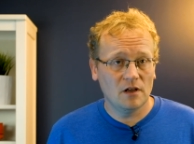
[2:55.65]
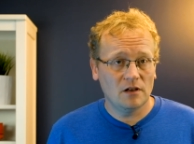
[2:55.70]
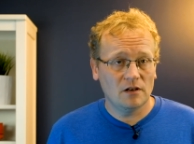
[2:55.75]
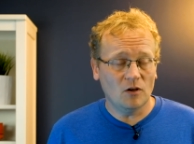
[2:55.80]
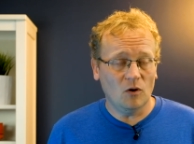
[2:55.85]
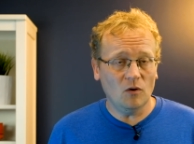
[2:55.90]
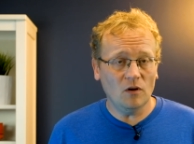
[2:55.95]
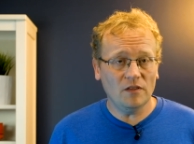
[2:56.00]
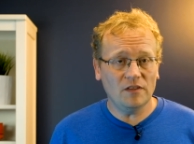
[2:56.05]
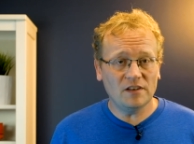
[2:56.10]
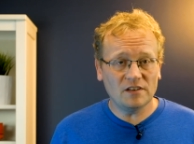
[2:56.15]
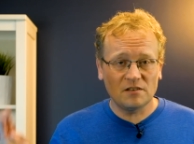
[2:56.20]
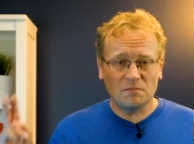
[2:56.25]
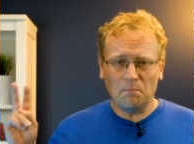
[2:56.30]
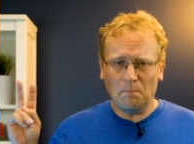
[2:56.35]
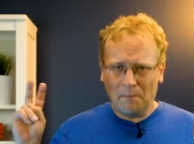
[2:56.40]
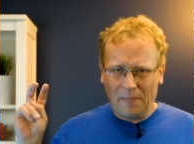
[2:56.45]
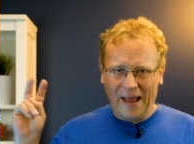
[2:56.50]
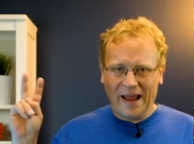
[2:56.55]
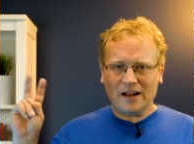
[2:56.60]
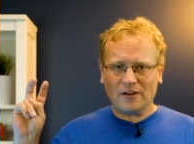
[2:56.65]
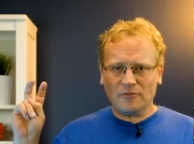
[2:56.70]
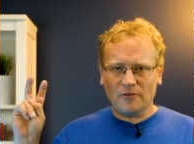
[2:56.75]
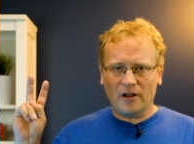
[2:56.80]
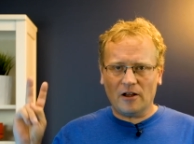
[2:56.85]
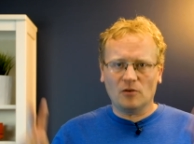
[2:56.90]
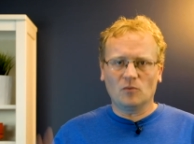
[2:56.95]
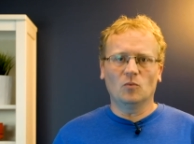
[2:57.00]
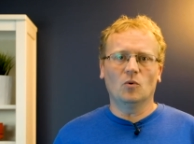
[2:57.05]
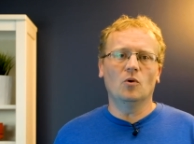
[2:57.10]
Now, all this
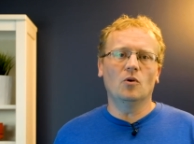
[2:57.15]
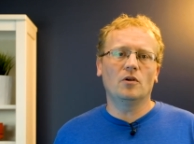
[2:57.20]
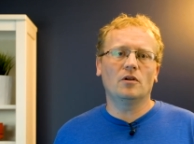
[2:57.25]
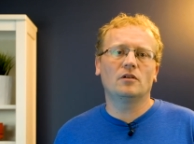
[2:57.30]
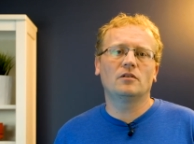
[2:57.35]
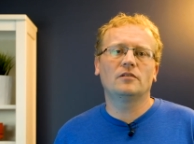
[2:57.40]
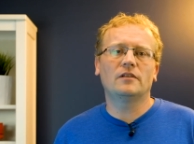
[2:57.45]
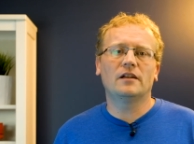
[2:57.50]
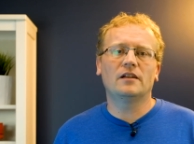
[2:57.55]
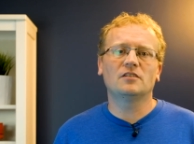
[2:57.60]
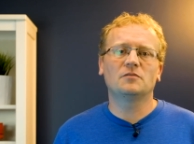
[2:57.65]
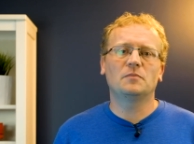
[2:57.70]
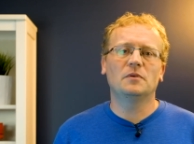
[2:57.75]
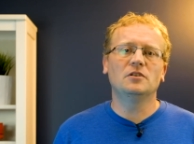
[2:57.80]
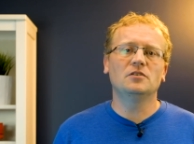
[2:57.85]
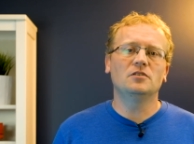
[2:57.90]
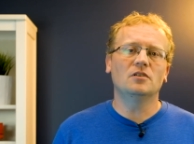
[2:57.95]
background work that has been